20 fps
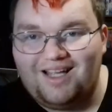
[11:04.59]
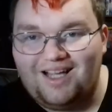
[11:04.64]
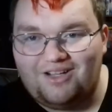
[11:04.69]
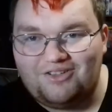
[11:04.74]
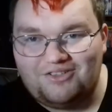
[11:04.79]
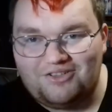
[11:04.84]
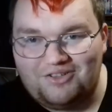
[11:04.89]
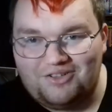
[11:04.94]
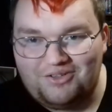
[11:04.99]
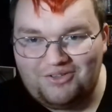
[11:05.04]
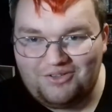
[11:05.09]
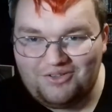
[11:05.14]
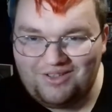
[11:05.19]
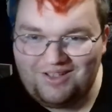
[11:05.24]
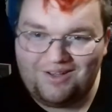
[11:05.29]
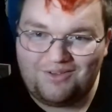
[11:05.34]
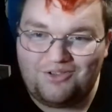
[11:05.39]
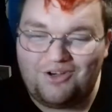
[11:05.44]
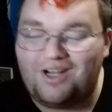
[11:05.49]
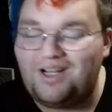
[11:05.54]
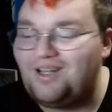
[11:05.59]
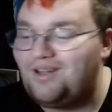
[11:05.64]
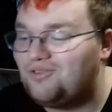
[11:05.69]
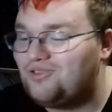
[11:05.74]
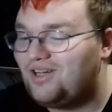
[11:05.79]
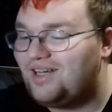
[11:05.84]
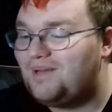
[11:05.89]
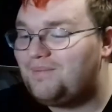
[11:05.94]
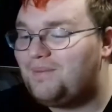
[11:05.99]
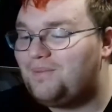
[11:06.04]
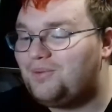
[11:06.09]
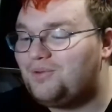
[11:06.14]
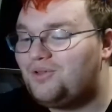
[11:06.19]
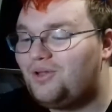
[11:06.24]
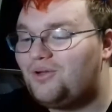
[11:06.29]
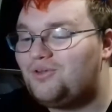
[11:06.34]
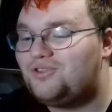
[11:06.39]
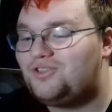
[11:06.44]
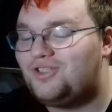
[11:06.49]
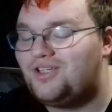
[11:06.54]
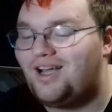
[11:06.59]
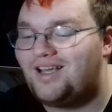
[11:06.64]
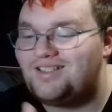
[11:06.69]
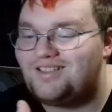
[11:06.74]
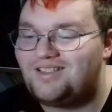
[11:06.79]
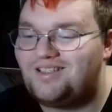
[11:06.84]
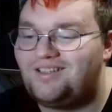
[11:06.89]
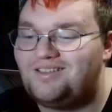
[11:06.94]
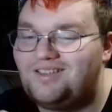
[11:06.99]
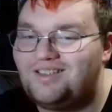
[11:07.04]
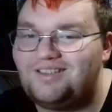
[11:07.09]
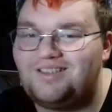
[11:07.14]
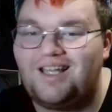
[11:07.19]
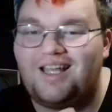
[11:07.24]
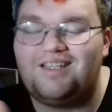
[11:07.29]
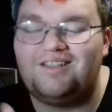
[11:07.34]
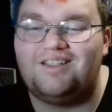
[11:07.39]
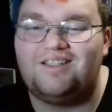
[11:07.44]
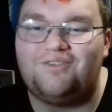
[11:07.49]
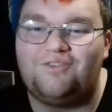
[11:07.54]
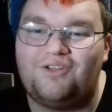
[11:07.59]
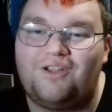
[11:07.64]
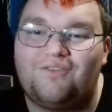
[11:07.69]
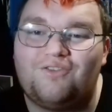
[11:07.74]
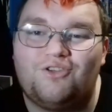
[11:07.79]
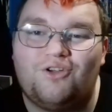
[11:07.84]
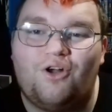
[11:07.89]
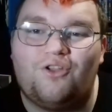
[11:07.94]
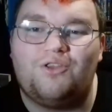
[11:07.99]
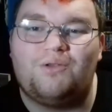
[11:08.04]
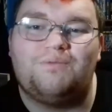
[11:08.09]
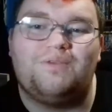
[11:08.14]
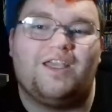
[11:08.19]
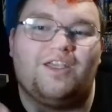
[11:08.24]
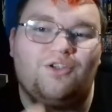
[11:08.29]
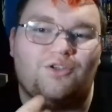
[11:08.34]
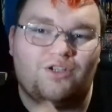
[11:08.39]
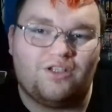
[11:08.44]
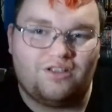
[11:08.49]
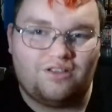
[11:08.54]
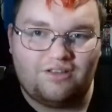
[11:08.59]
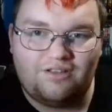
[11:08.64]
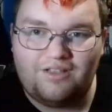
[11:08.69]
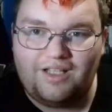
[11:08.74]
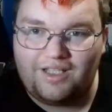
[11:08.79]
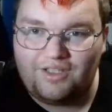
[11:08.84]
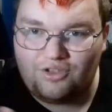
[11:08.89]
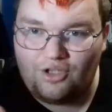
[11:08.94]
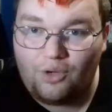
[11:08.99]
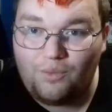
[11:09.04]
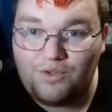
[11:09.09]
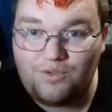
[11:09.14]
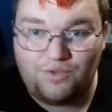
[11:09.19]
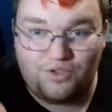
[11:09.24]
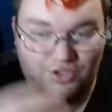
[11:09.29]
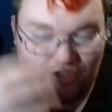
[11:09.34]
Actually, I'm trying to let people know so you guys can understand that if you haven't got them yet, you can like know which